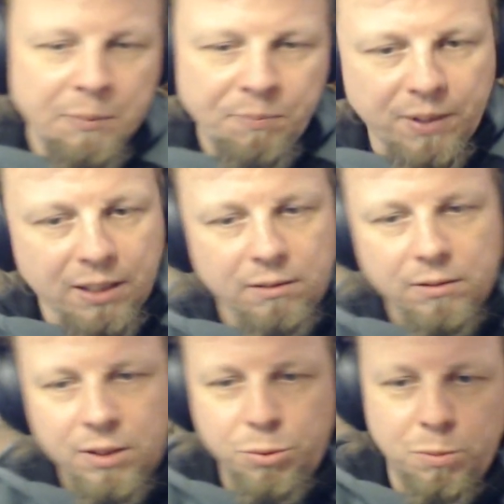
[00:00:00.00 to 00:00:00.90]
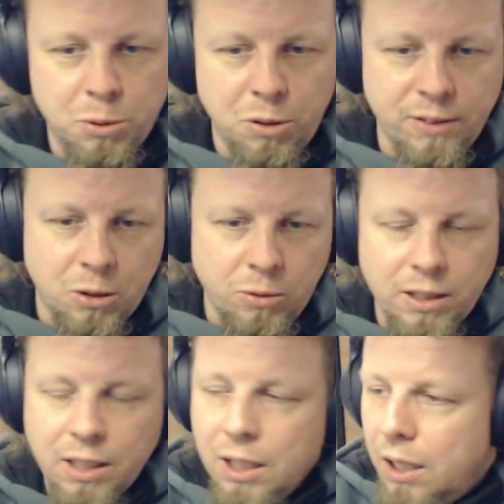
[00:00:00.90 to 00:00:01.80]
then it would be trivial
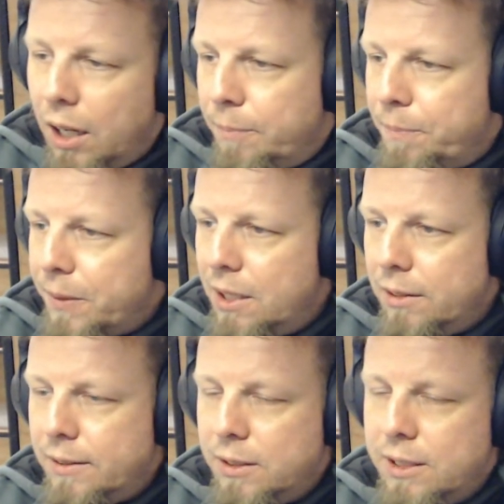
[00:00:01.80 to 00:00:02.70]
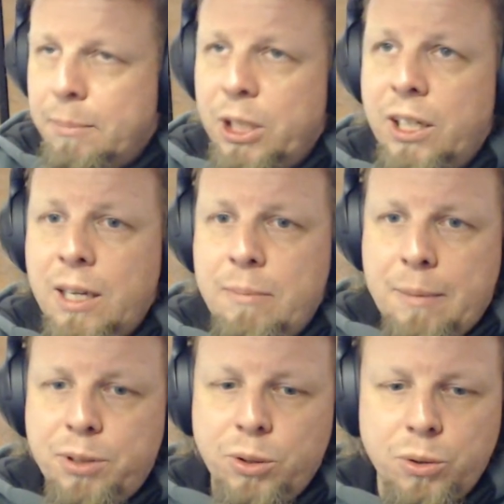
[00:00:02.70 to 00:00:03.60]
to that. Somebody came
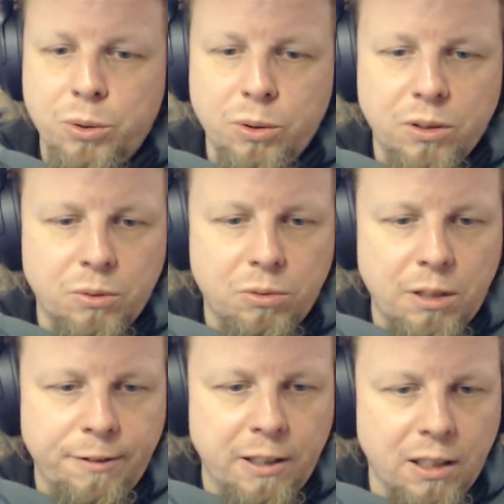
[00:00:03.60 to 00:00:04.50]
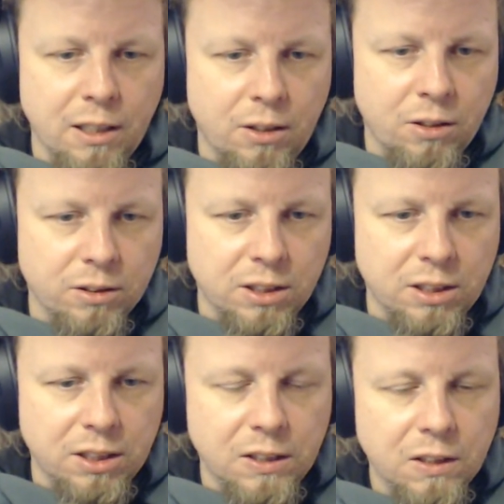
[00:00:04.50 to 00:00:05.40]
up to Rafaela on
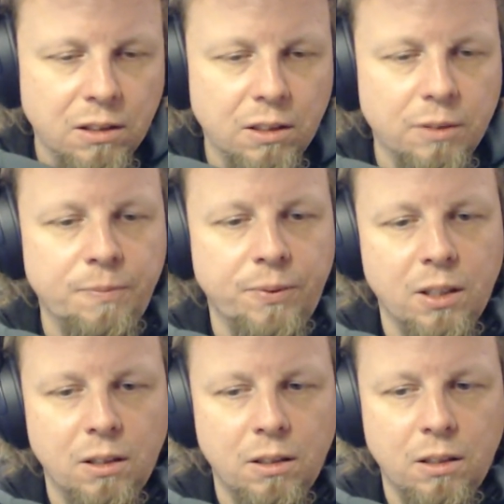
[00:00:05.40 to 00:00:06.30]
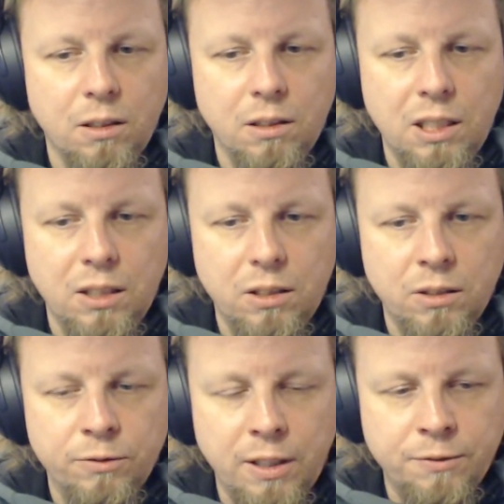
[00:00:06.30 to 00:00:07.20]
the
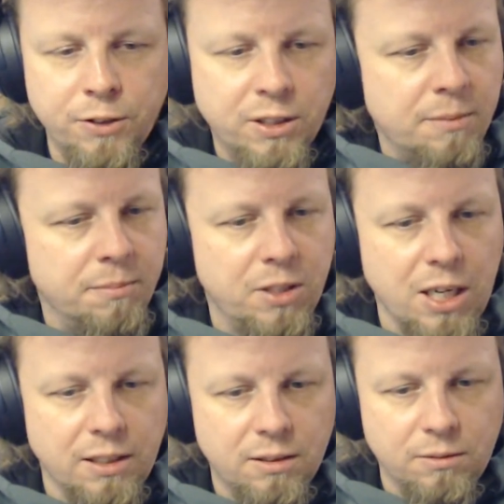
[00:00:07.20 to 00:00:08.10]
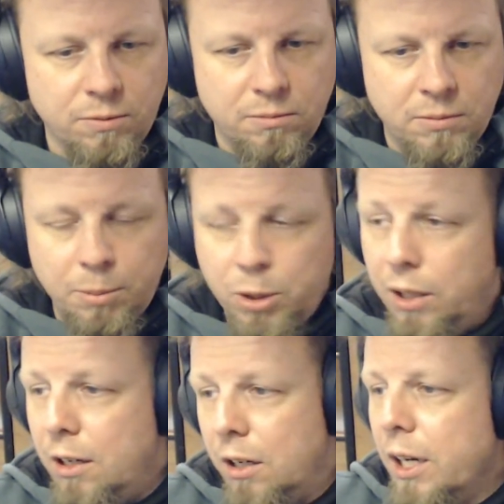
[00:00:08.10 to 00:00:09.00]
on FOSDEM that
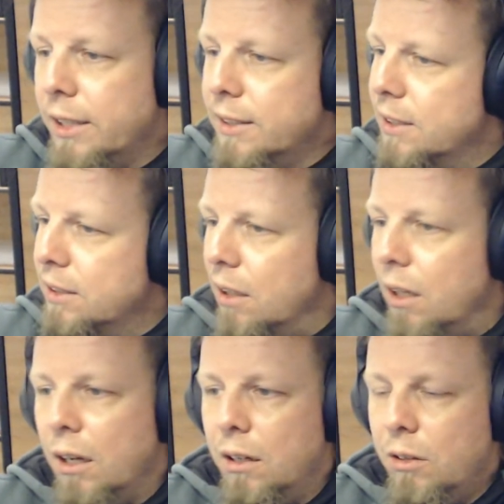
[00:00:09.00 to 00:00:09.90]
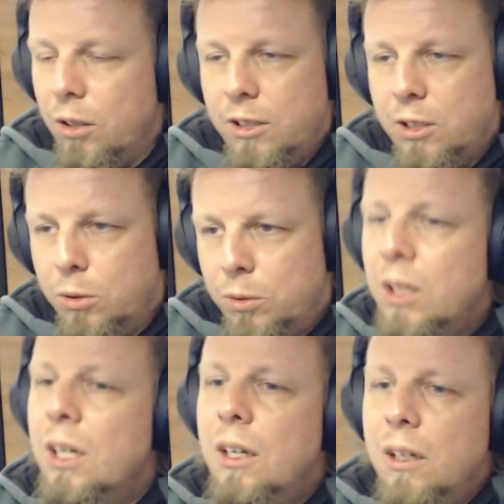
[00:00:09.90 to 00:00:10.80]
WLR has also
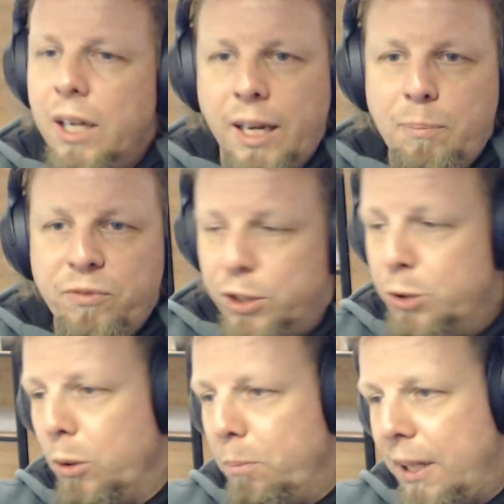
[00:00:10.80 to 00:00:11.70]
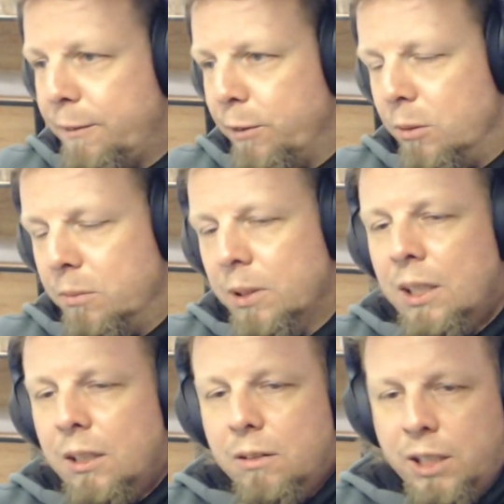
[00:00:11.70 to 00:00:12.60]
a virtual platform
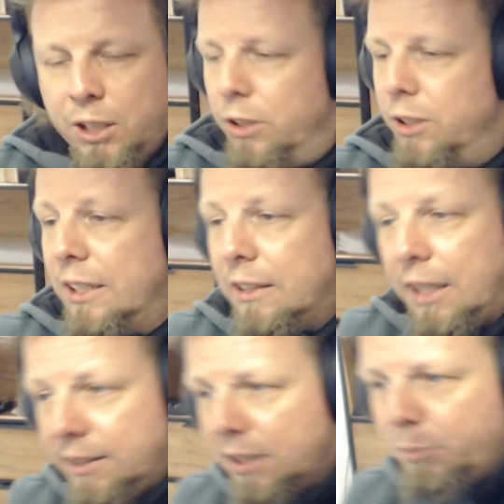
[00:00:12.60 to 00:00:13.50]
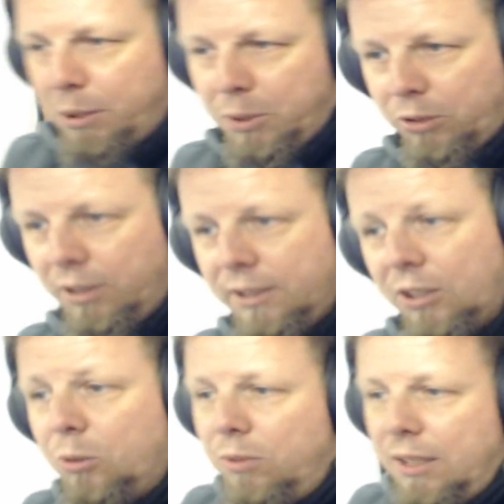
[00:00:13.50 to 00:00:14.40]
geared at testing primarily,
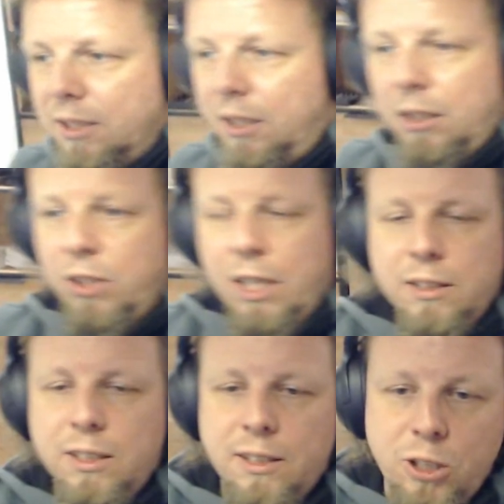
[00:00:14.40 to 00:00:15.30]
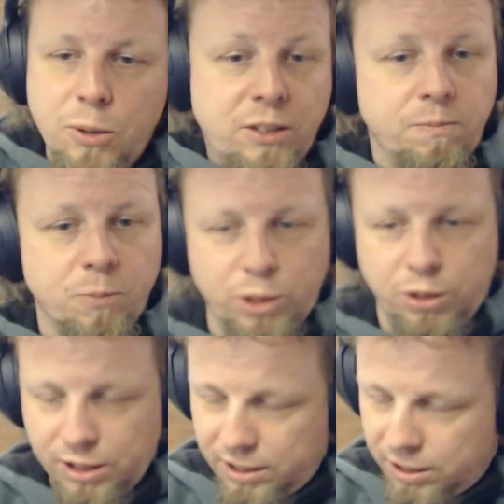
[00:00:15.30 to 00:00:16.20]
so that's another candidate. So we
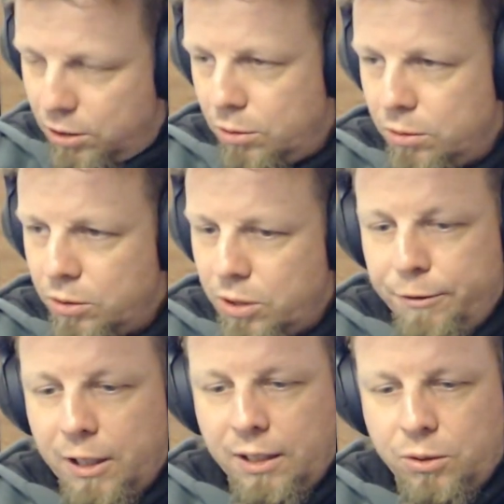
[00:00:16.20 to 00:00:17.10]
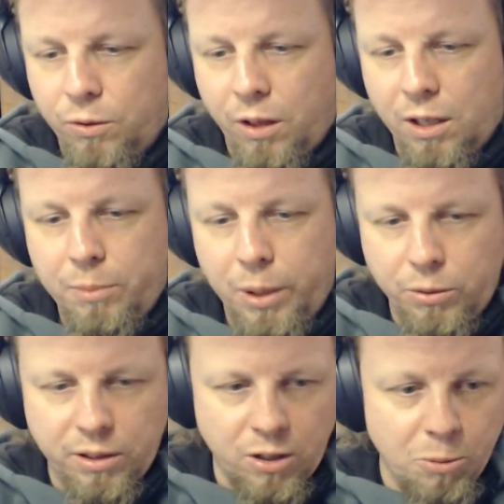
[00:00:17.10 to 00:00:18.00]
suggested to Rafaela to think
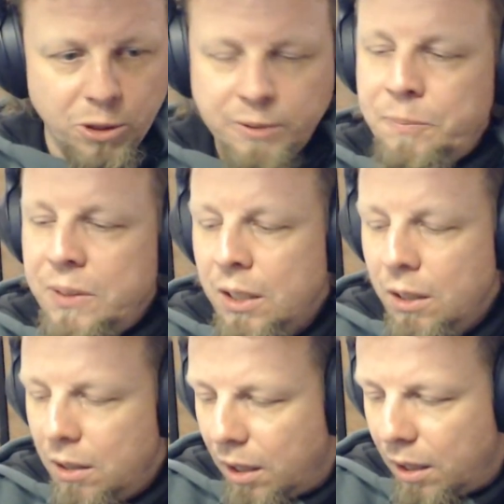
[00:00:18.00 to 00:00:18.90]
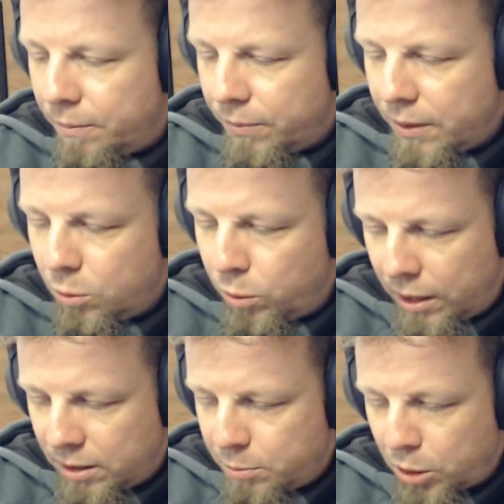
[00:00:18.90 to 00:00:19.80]
about a common
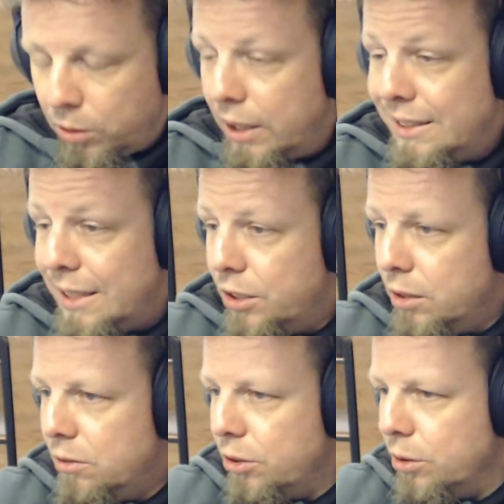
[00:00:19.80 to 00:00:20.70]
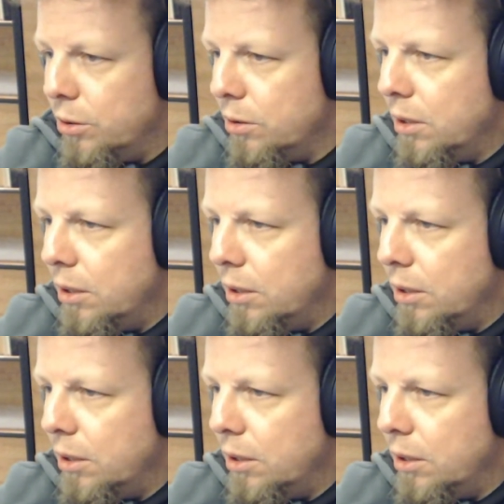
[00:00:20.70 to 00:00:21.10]
Wayland protocol extension to